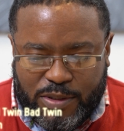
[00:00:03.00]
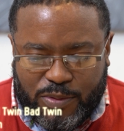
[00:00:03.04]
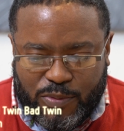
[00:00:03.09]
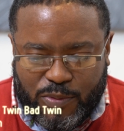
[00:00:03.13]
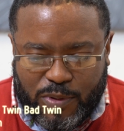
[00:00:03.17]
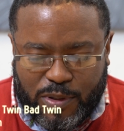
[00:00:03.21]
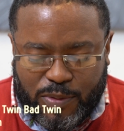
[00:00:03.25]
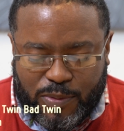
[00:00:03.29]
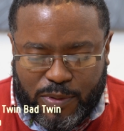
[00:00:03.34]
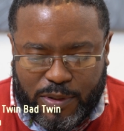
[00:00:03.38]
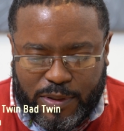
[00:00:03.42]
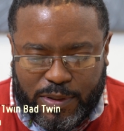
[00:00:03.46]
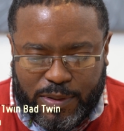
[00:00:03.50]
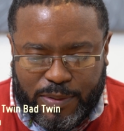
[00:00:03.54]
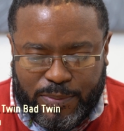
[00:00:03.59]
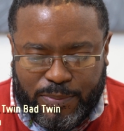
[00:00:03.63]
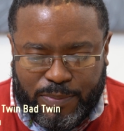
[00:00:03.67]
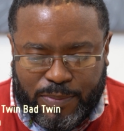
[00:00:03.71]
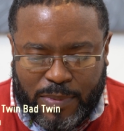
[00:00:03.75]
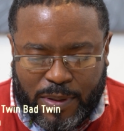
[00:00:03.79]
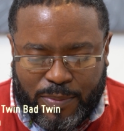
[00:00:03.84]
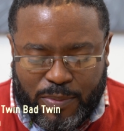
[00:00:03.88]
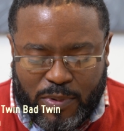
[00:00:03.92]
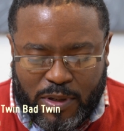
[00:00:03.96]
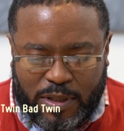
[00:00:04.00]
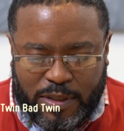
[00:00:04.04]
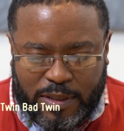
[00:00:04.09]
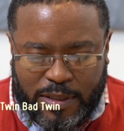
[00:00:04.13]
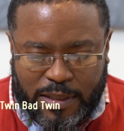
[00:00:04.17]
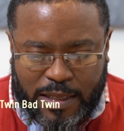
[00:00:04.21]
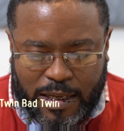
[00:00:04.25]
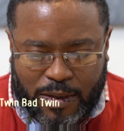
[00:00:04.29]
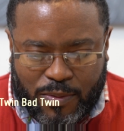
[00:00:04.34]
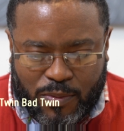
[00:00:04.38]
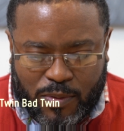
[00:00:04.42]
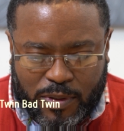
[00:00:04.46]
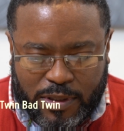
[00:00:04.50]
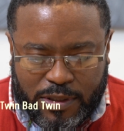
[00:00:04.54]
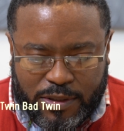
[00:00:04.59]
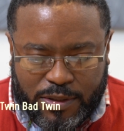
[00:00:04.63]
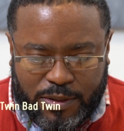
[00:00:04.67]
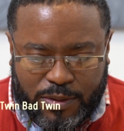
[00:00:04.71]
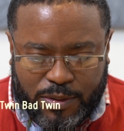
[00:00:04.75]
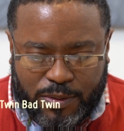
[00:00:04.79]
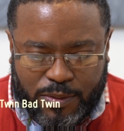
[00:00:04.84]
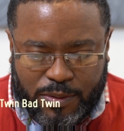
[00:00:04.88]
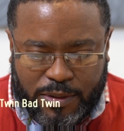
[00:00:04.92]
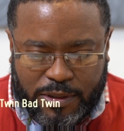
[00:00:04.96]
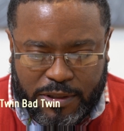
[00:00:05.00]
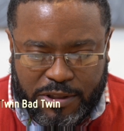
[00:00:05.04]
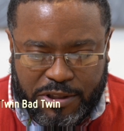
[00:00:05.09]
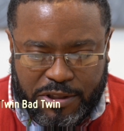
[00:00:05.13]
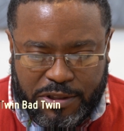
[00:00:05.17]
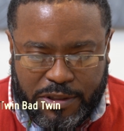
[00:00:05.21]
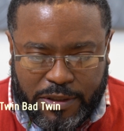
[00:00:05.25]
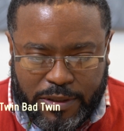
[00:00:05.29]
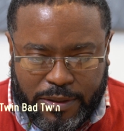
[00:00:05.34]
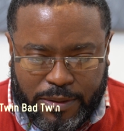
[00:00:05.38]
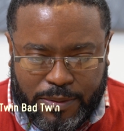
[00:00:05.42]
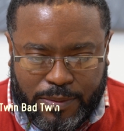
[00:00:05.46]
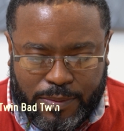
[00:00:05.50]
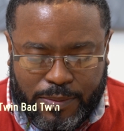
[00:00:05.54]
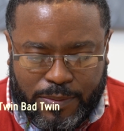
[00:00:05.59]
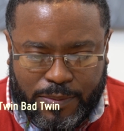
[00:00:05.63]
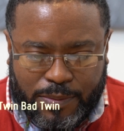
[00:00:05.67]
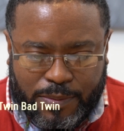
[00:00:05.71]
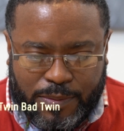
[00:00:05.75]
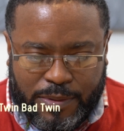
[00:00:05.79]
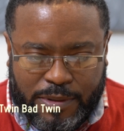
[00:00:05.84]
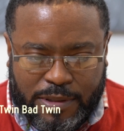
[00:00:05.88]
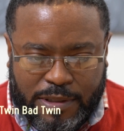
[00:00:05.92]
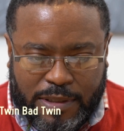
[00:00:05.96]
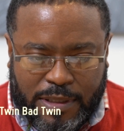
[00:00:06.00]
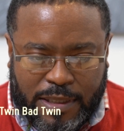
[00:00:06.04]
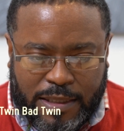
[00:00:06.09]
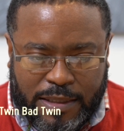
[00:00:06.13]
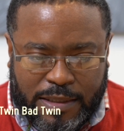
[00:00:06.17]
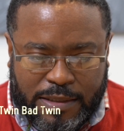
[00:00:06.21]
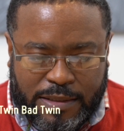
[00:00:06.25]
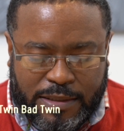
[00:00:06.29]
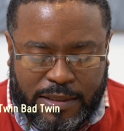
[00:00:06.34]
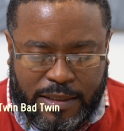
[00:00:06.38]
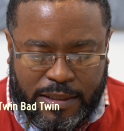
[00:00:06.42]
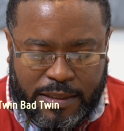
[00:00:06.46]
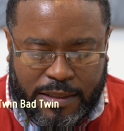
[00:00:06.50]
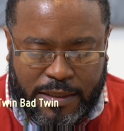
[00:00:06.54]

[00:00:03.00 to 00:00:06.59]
reason we would, my brother and I wanted to do this show was, like I